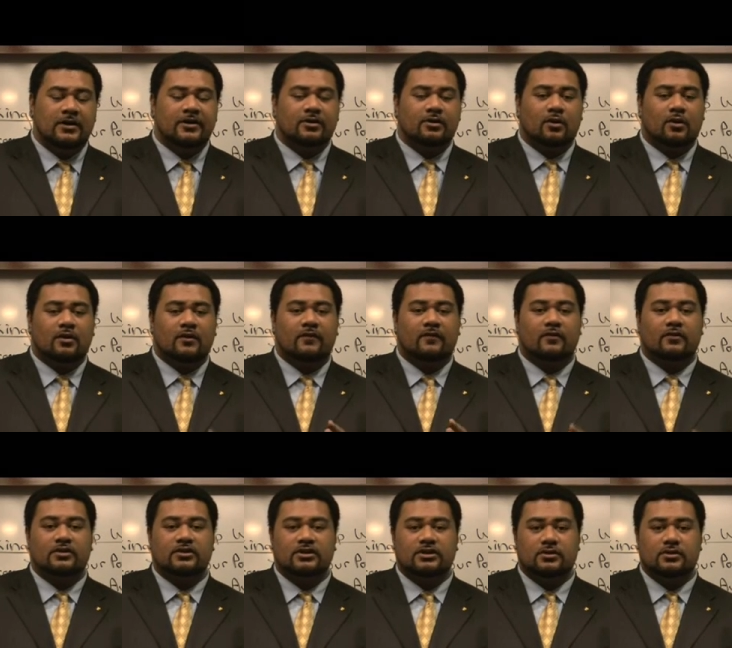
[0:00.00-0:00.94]
in order
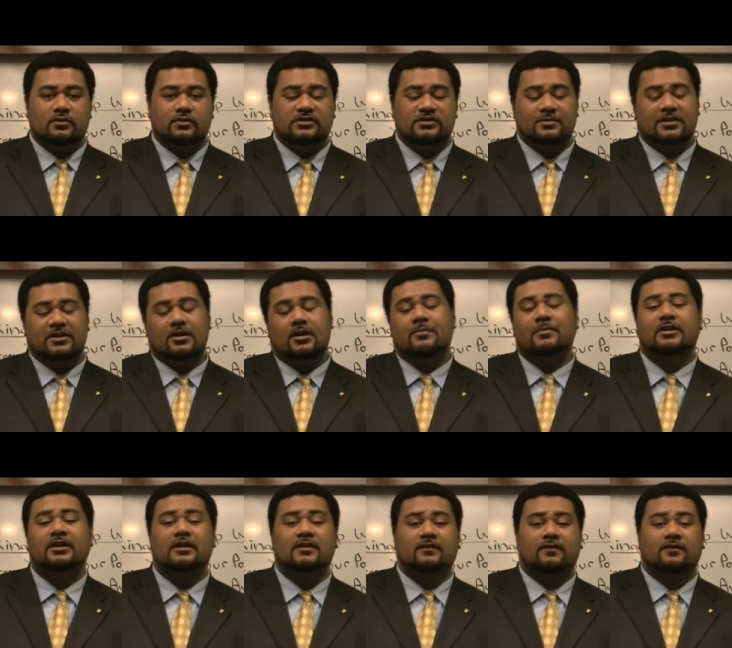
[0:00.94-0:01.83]
for you to become an